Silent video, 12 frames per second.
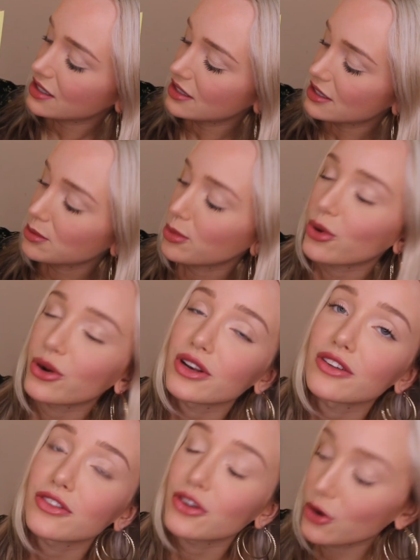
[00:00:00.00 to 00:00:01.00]
in
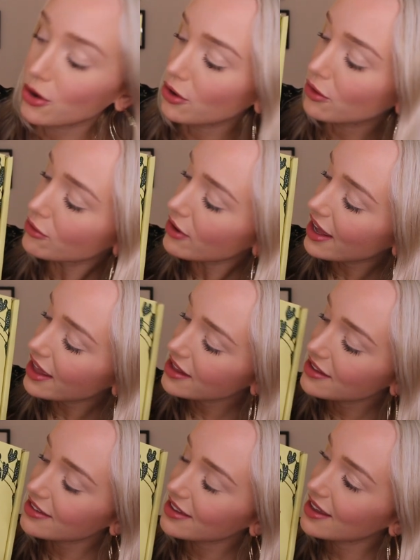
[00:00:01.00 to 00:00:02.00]
support of Girl
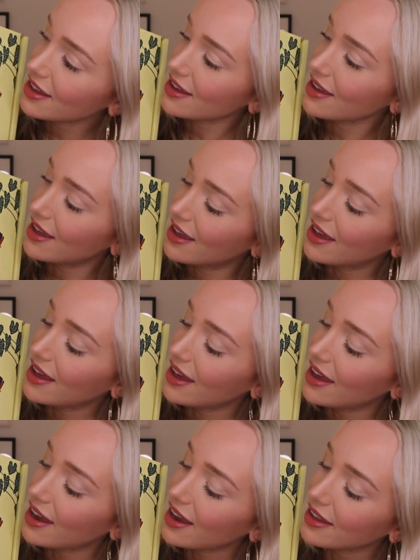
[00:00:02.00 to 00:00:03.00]
Rising,
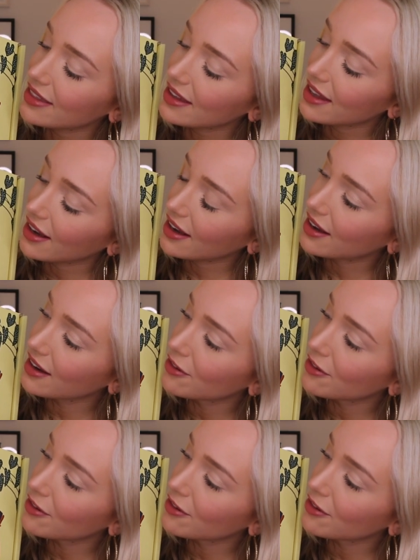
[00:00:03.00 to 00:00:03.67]
and then